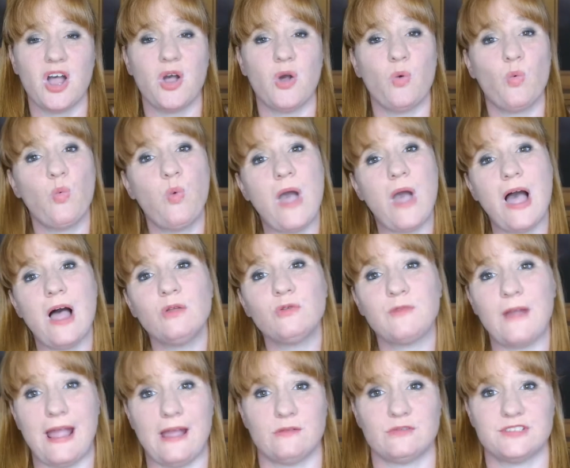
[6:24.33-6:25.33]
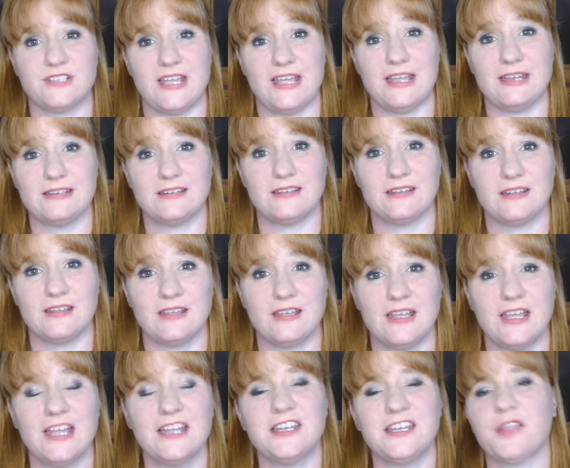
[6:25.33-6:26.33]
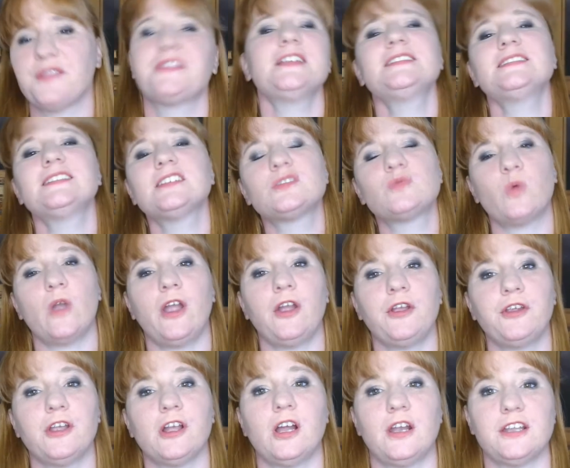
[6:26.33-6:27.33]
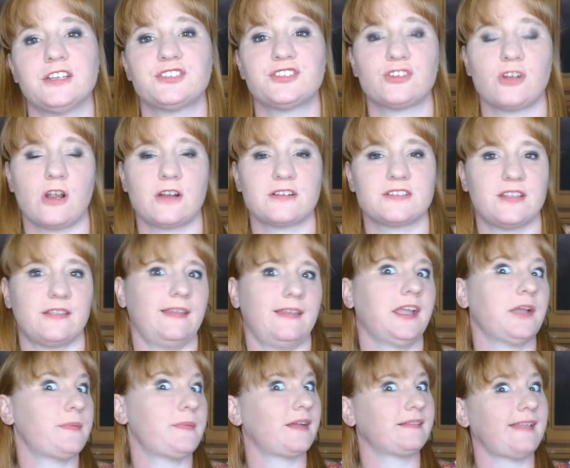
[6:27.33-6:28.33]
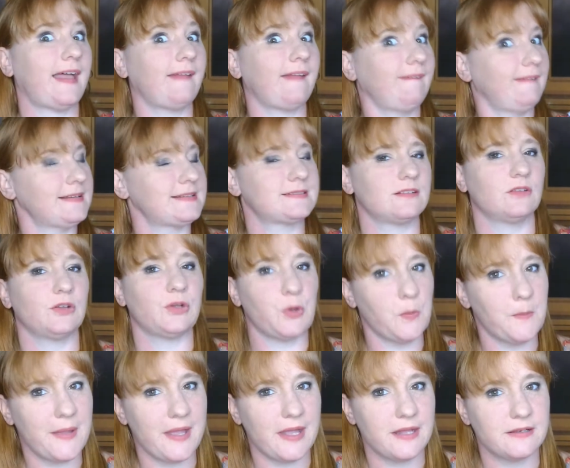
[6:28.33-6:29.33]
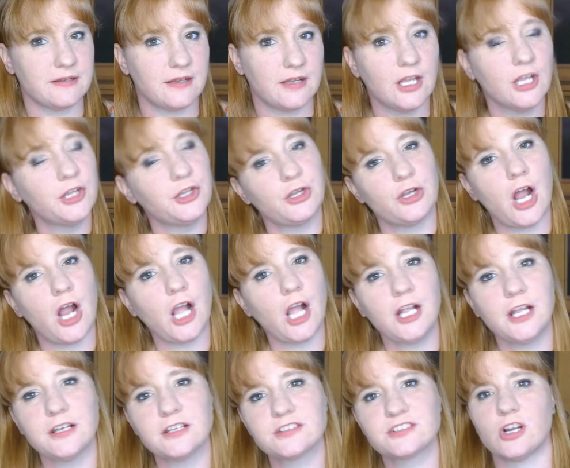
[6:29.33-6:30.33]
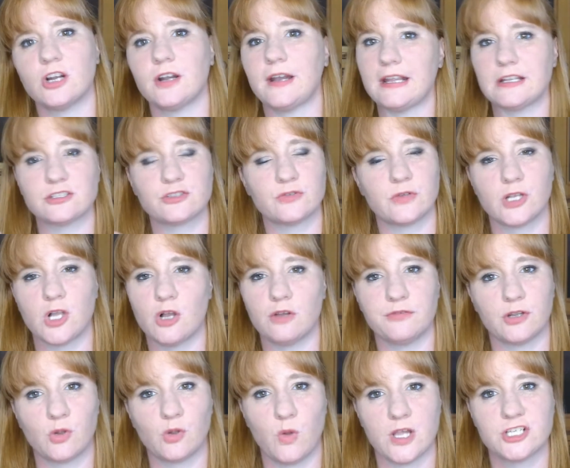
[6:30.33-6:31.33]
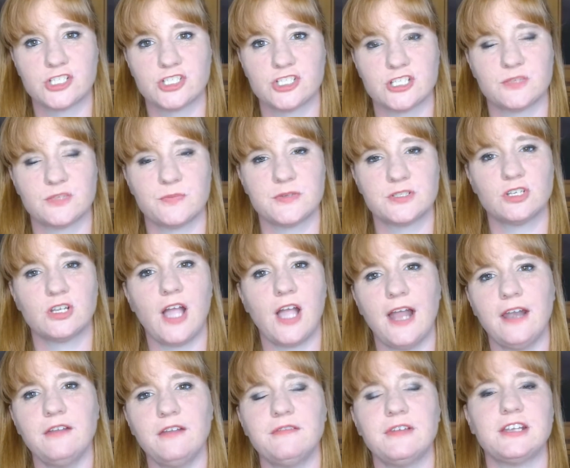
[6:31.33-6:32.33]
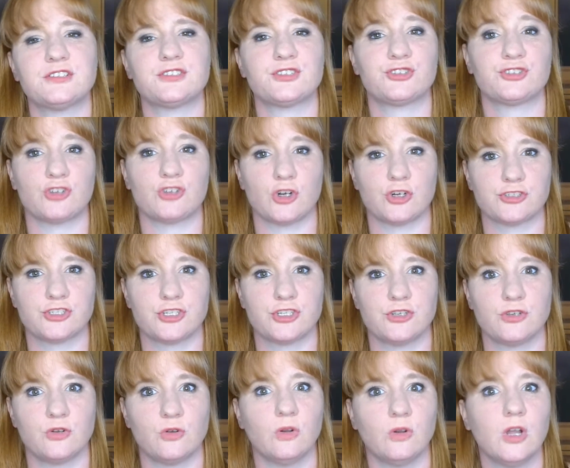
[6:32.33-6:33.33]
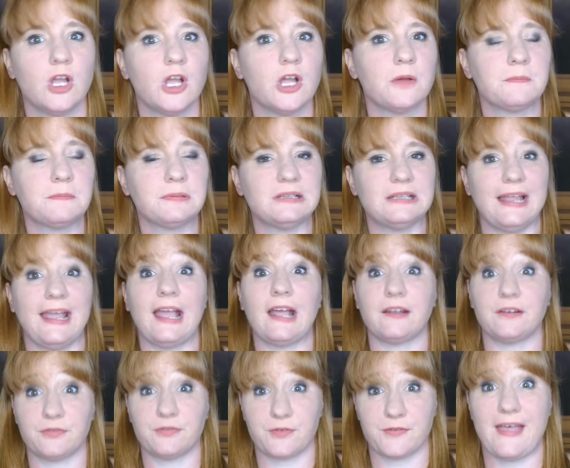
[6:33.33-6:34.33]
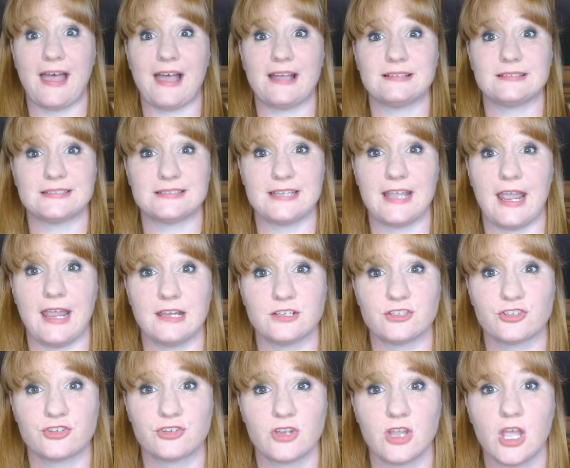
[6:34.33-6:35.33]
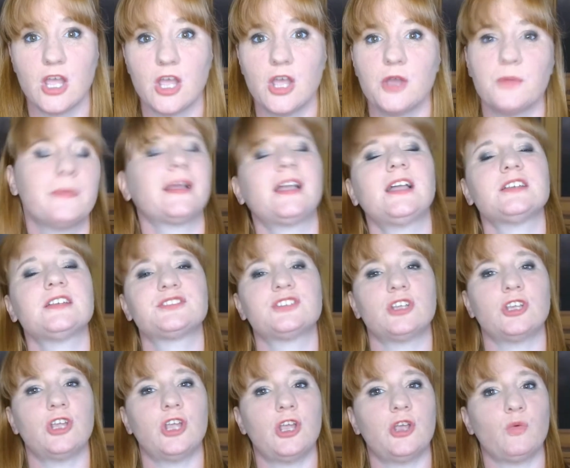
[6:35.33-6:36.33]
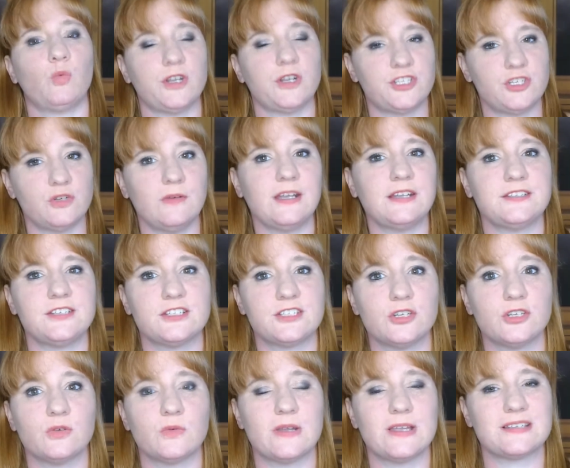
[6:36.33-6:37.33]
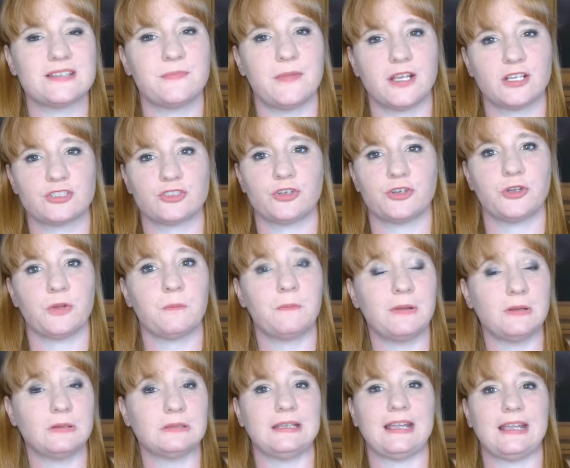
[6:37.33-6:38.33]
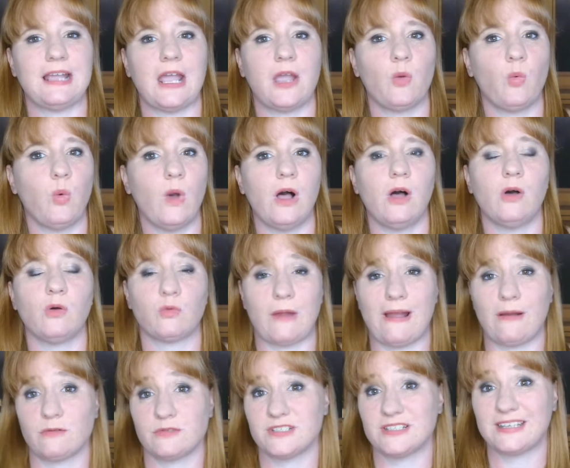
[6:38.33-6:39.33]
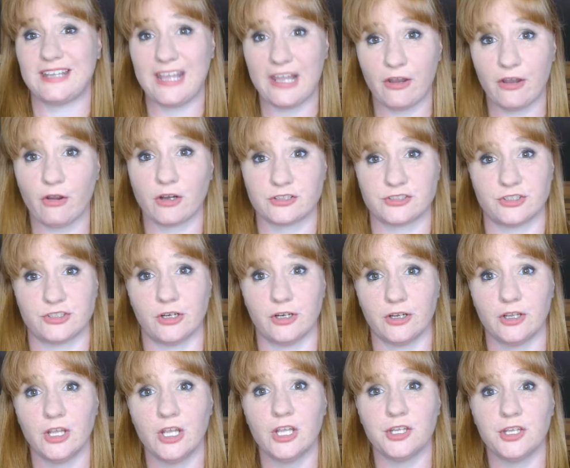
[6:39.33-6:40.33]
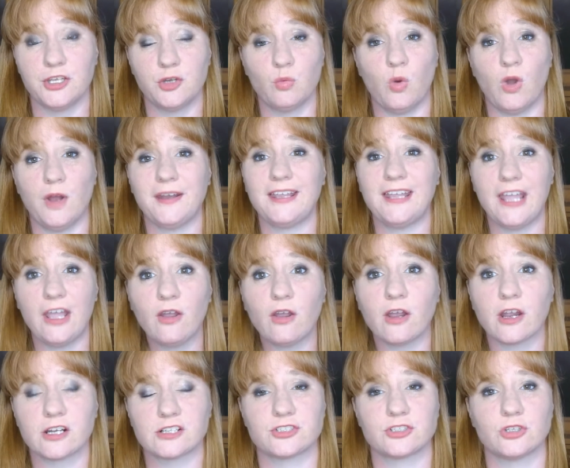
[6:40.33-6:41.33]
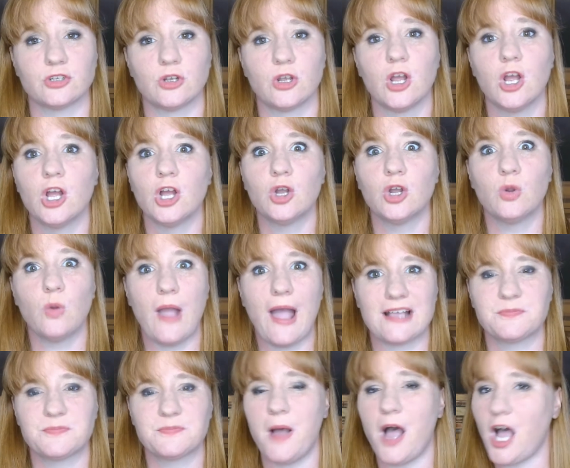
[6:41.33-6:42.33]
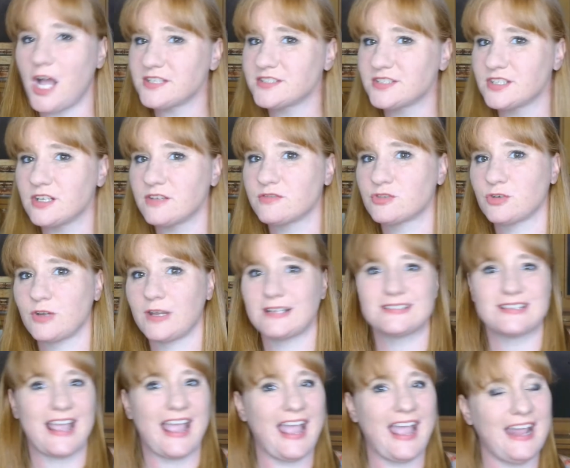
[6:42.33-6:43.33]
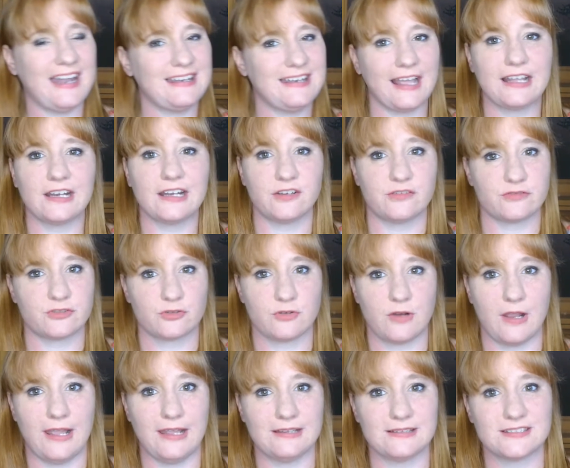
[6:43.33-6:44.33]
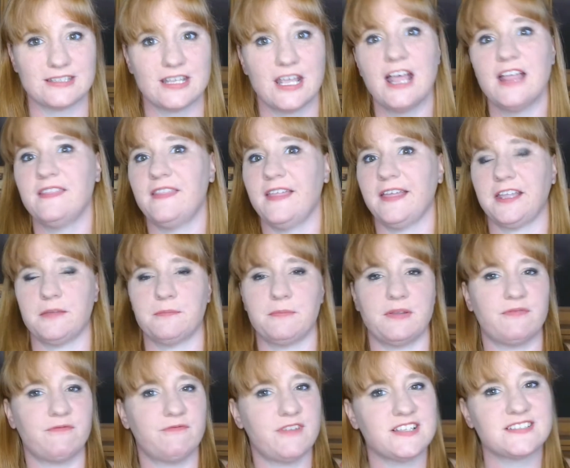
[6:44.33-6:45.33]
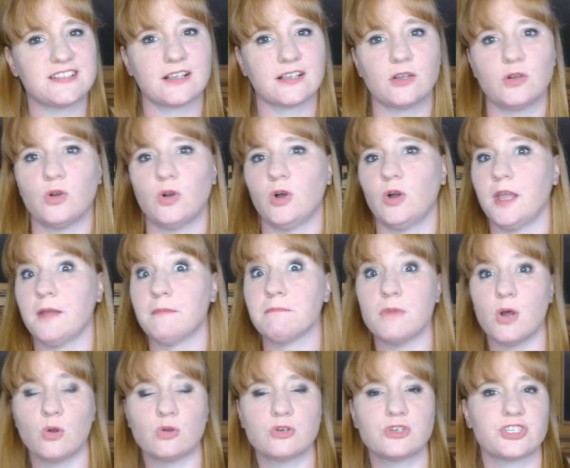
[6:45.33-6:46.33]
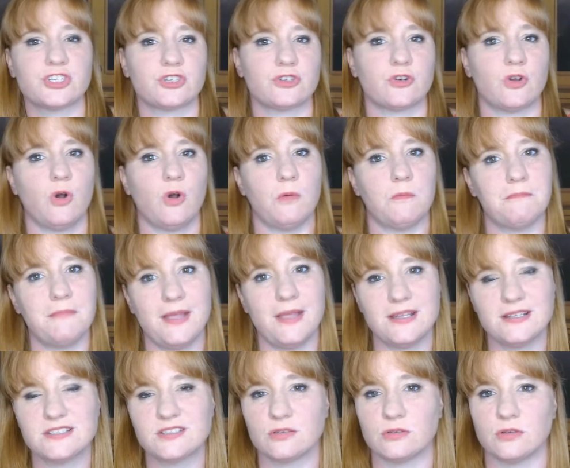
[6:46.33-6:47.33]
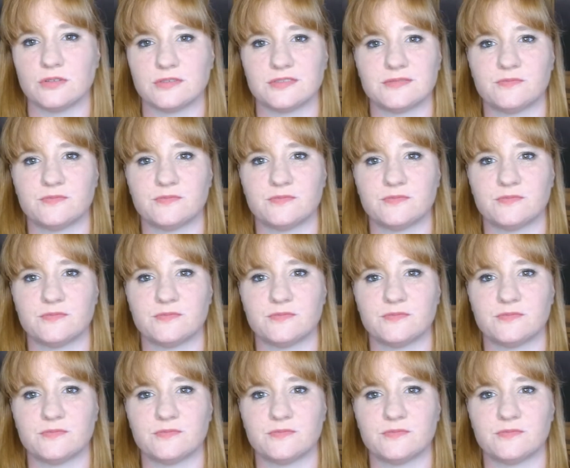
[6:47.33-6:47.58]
Well-rounded. Now this is where you're going to start to think about that list a little bit. You're not going to start answering all of your questions, but you kind of need to start to plan for that stage. Because what you need to do is make sure you're building a well-rounded character. You want a character who has positive traits and negative traits. They can be physical, emotional, mental,